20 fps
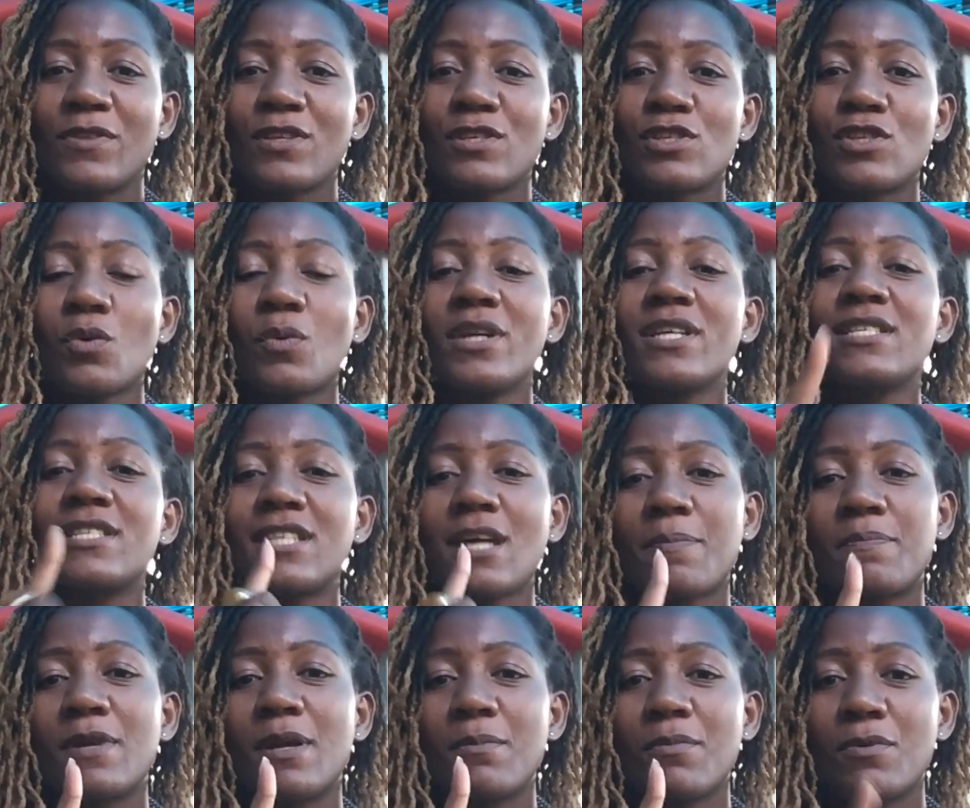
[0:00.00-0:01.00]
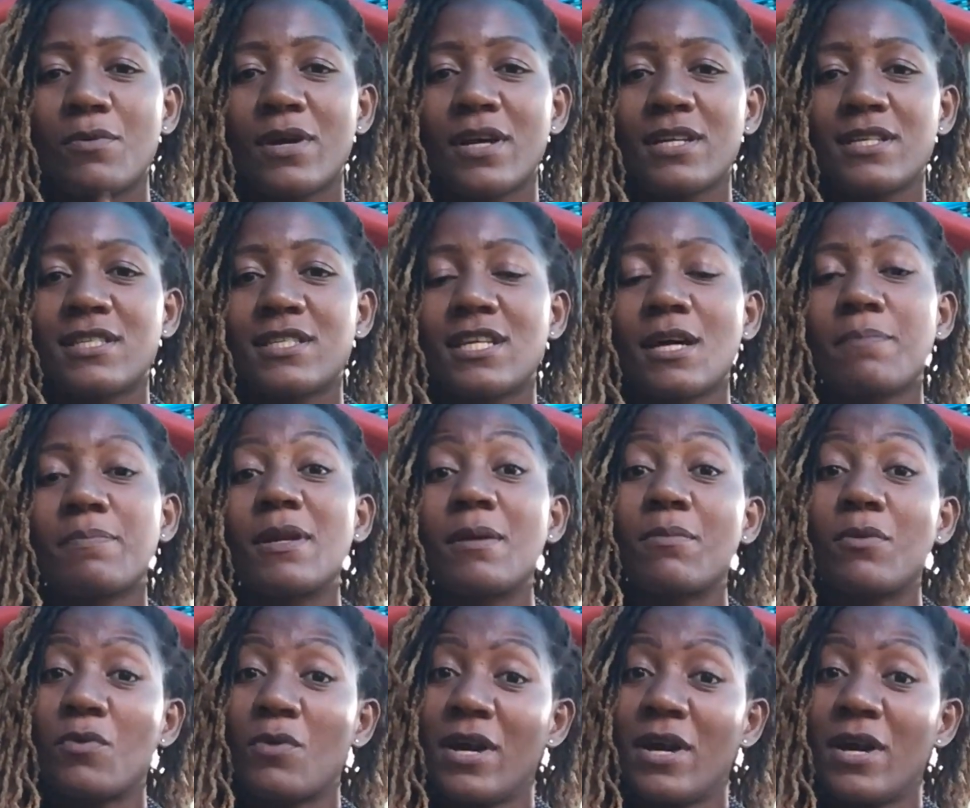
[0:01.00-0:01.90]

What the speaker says: So what is step number 1? Step number